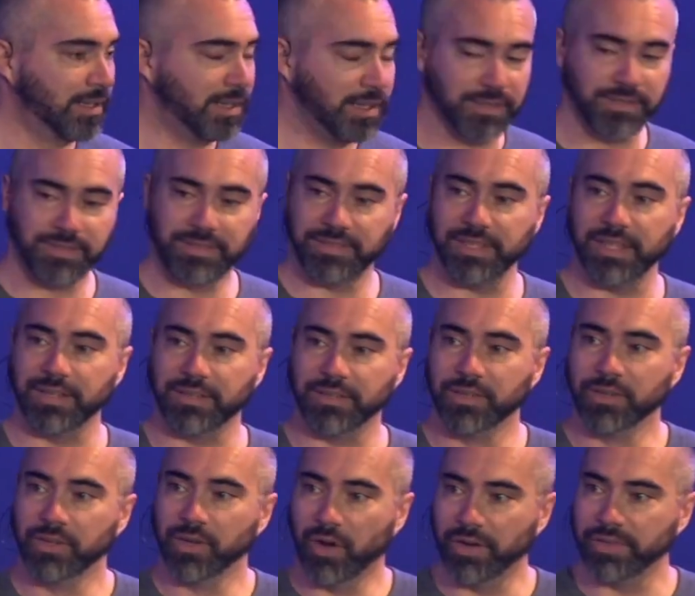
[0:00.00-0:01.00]
his sin
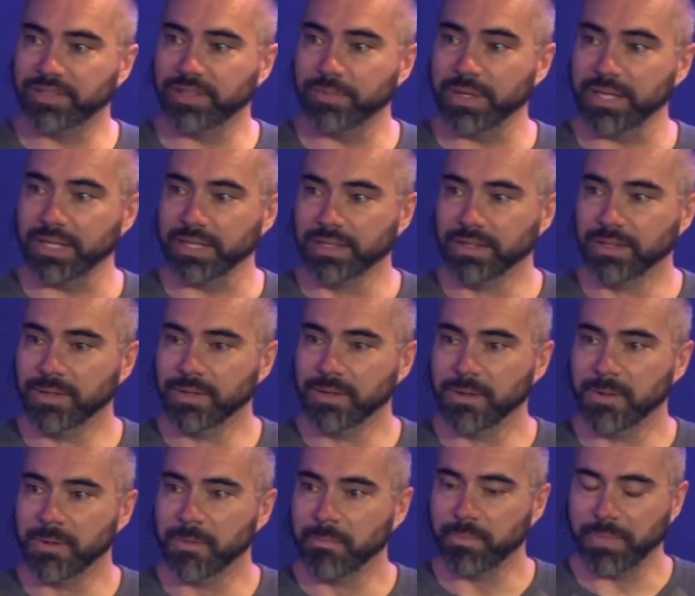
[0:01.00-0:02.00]
onto me.
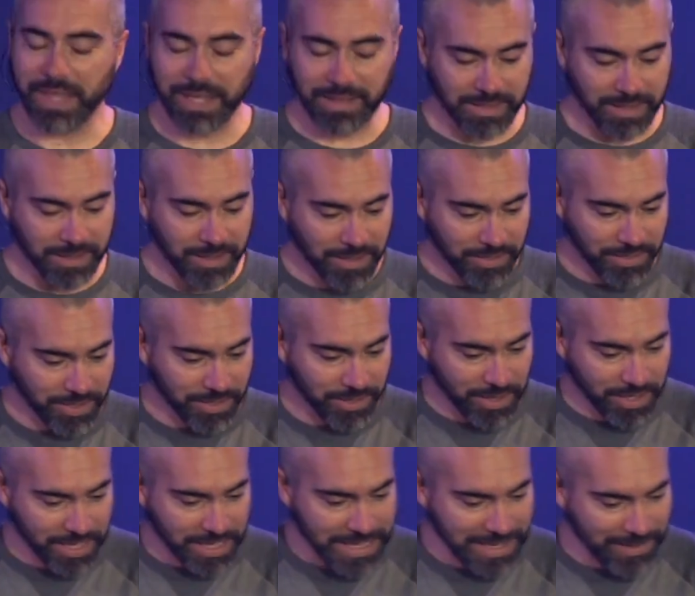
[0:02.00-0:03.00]
That the, the
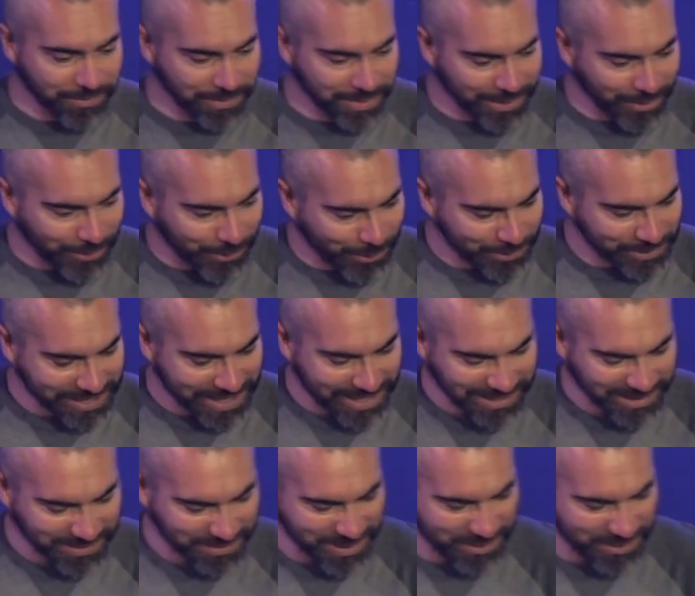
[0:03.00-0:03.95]
even the Old Testament